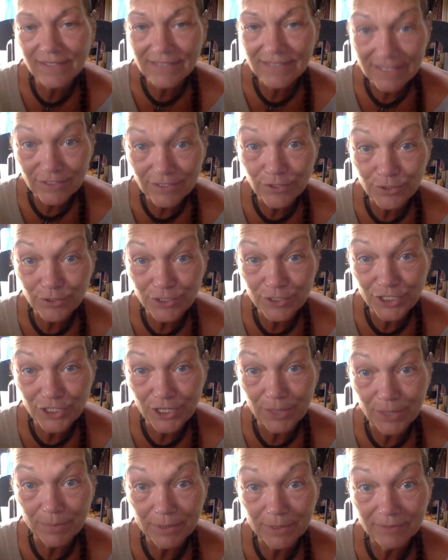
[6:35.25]

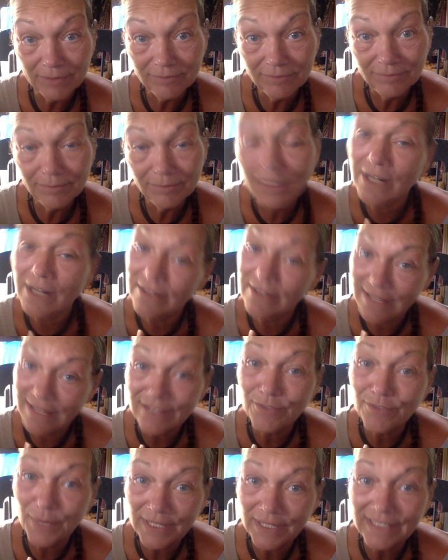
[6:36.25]
censorship. Because
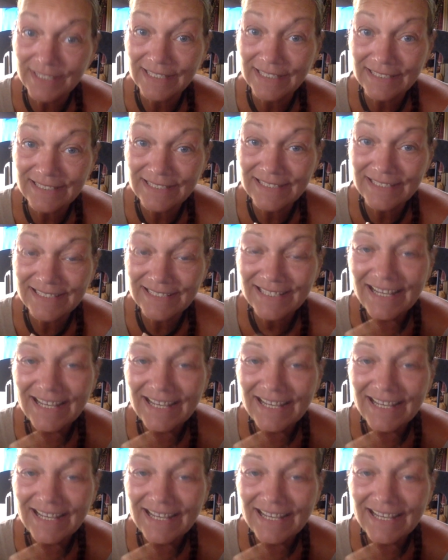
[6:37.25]
that's what it is.